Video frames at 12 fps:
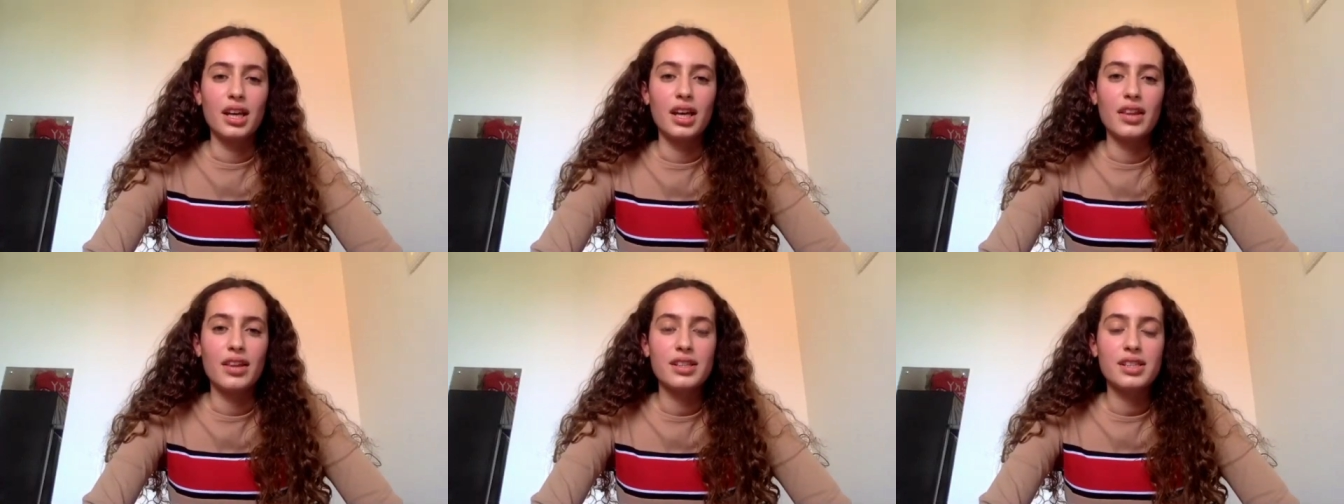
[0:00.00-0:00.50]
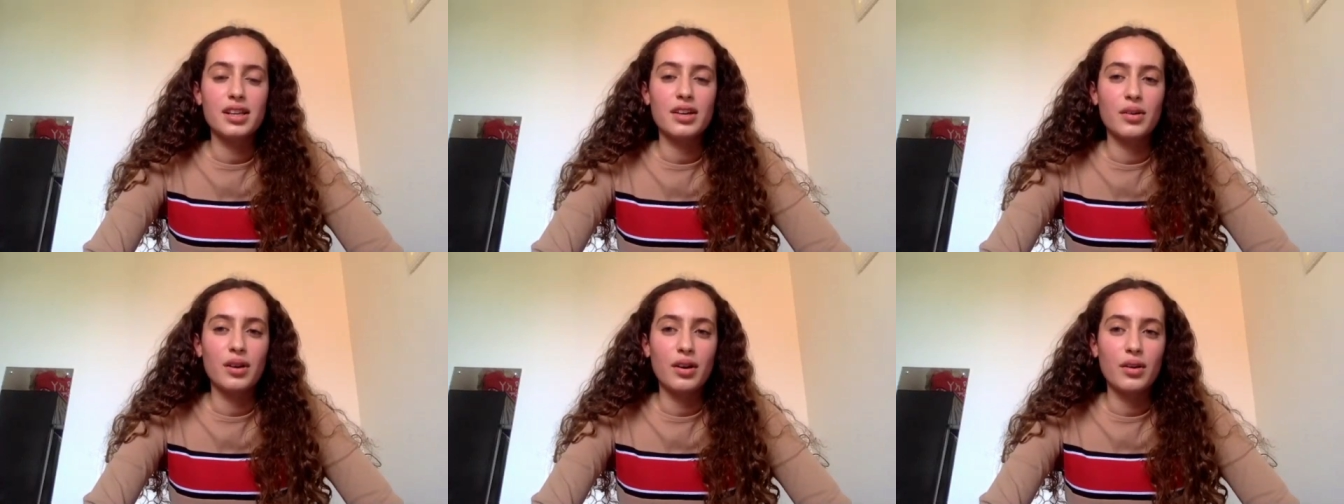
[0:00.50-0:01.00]
I think it's like
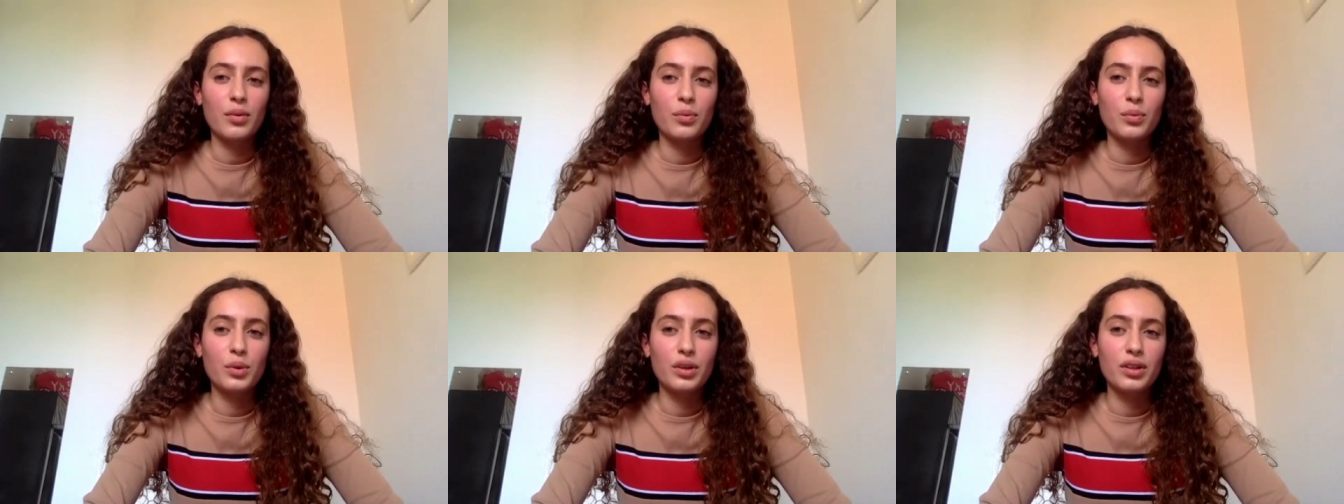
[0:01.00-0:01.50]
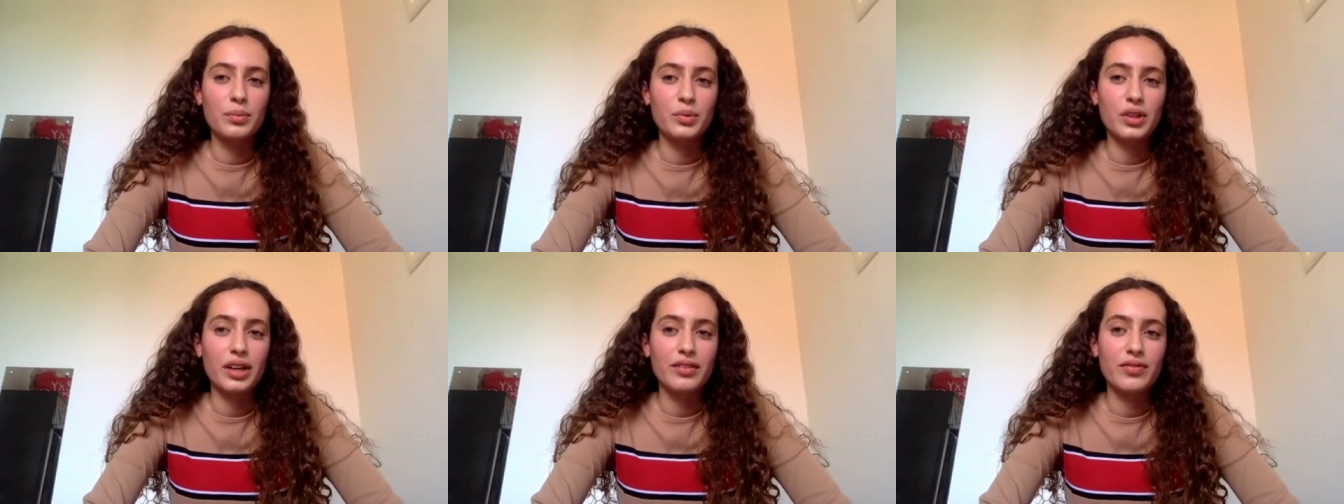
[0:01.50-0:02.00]
one of the
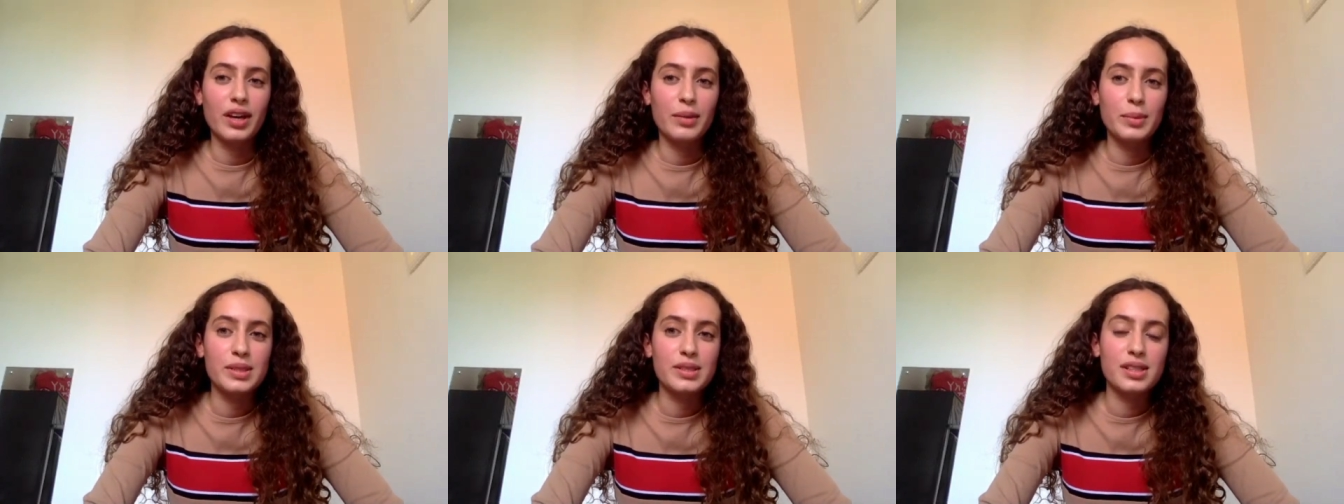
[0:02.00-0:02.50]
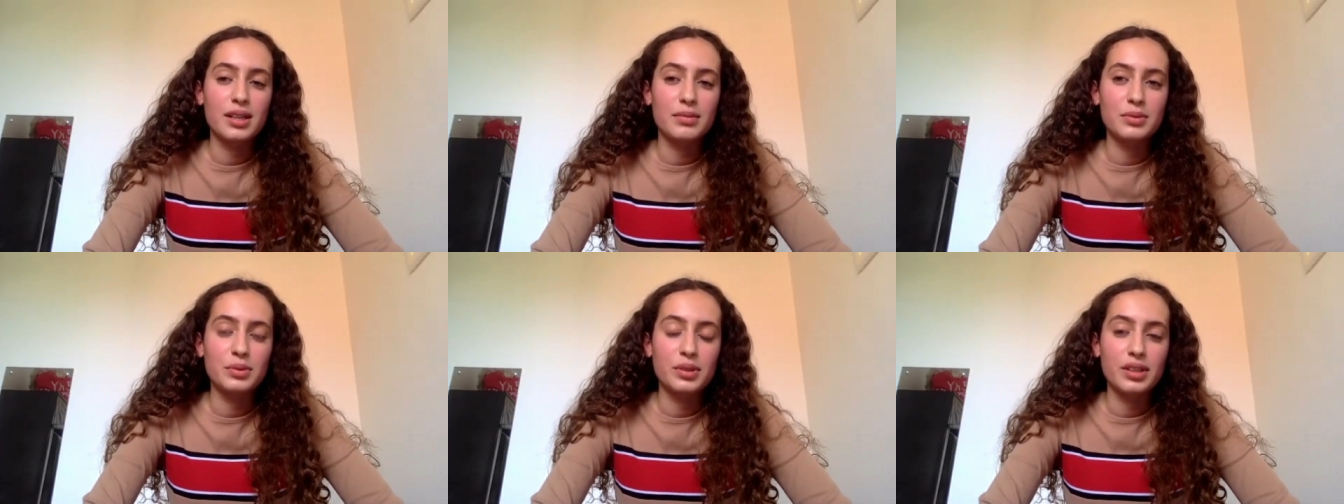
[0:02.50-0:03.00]
more like famous
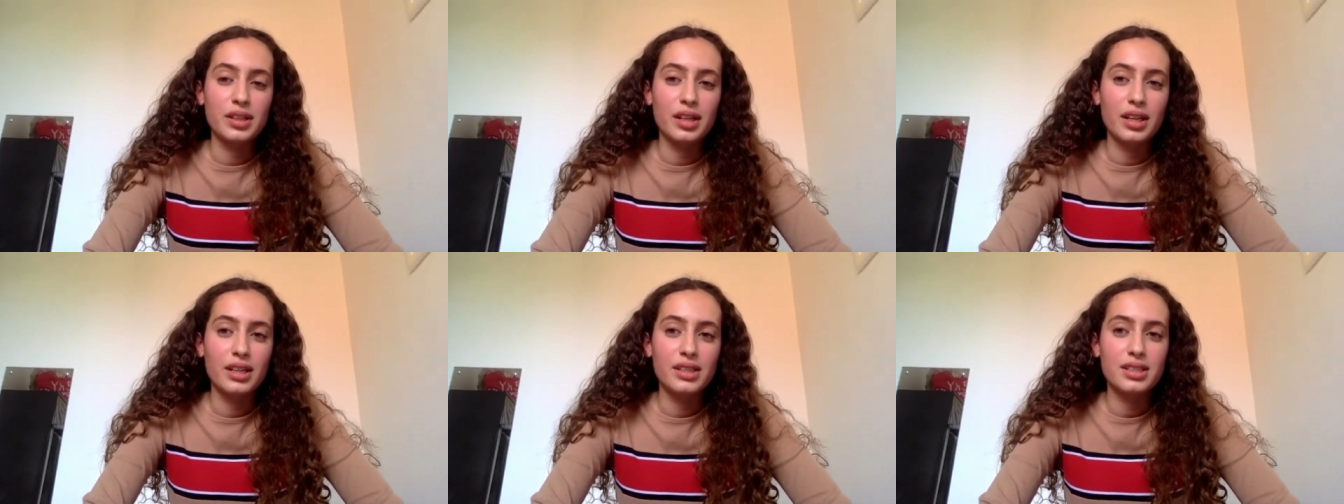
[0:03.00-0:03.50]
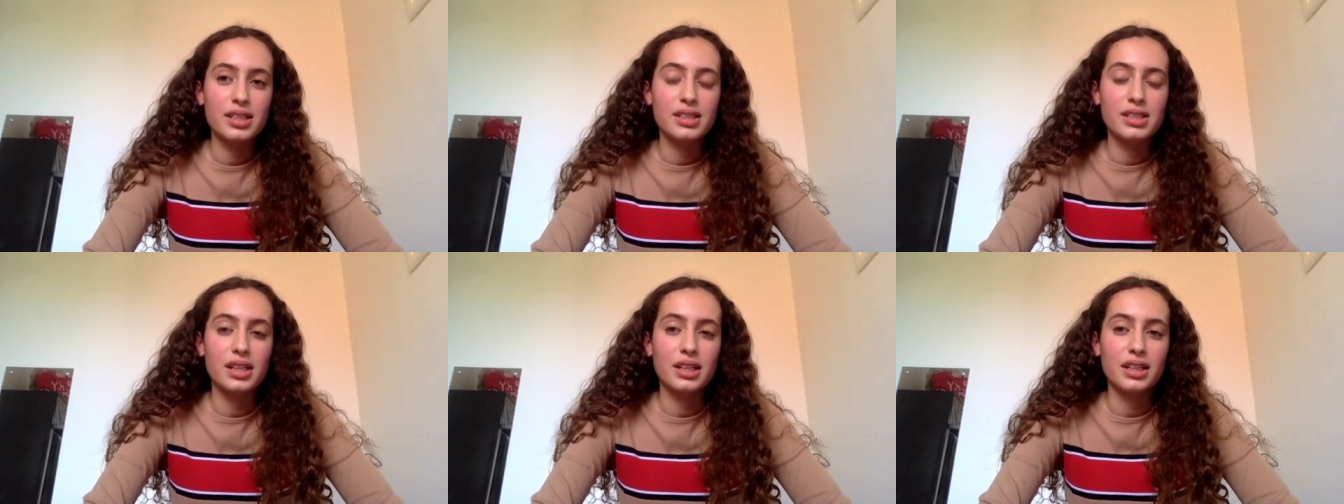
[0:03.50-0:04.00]
Psalms where it
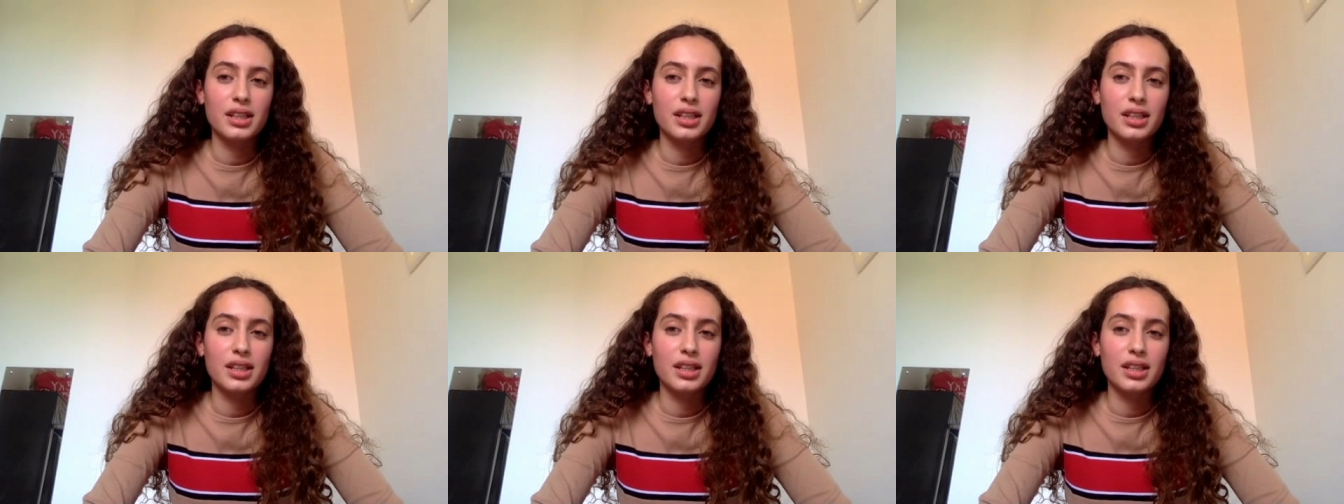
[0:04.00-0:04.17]
says like